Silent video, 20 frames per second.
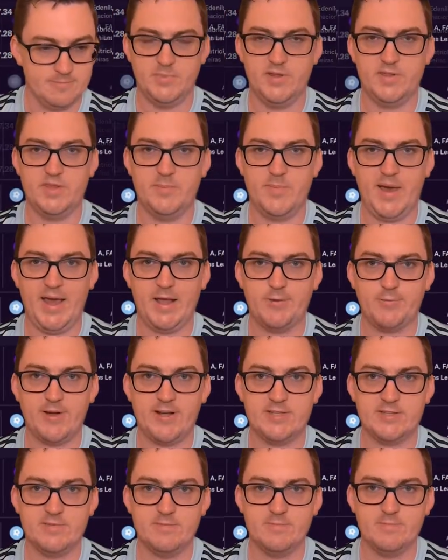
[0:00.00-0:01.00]
But the main
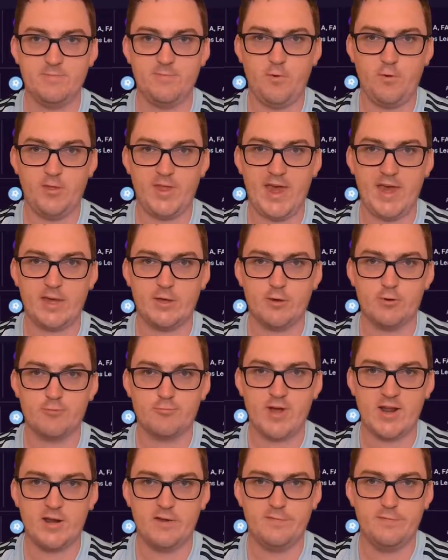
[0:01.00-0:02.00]
reason for that
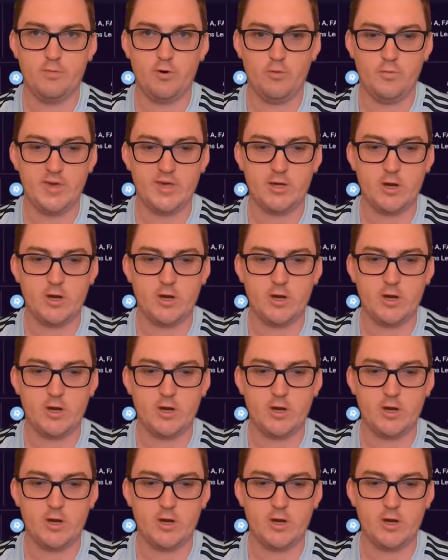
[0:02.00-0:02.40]
good run of form,